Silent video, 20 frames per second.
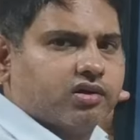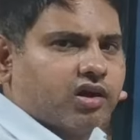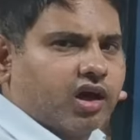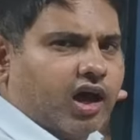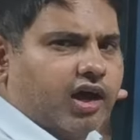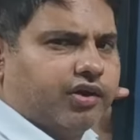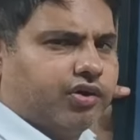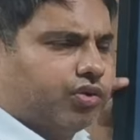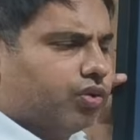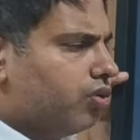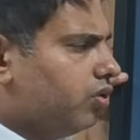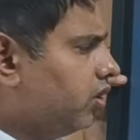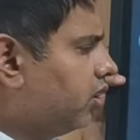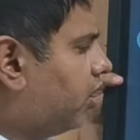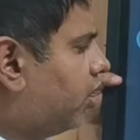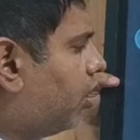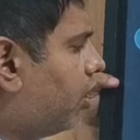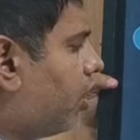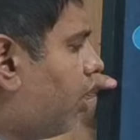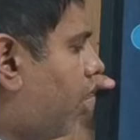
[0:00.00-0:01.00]
I told
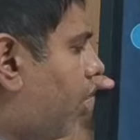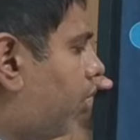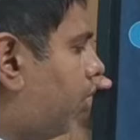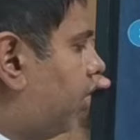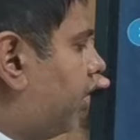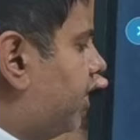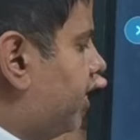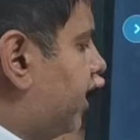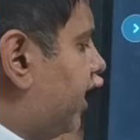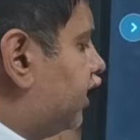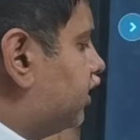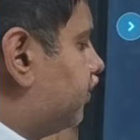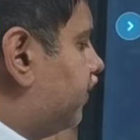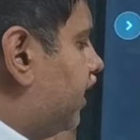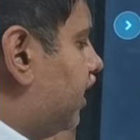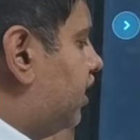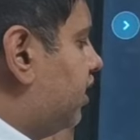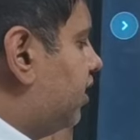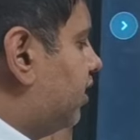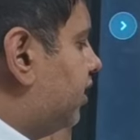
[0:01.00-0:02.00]
already as
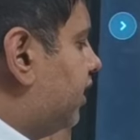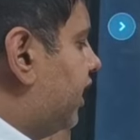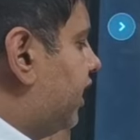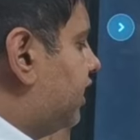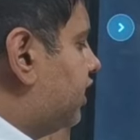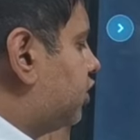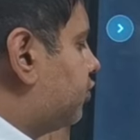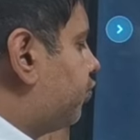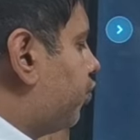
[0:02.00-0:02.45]
well, there is,